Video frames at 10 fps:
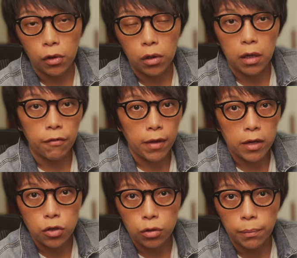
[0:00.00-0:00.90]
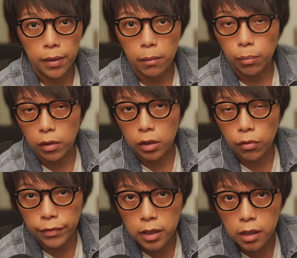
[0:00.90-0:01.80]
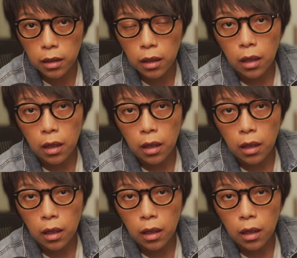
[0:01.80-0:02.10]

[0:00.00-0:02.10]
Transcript: if there should be a bullish reversal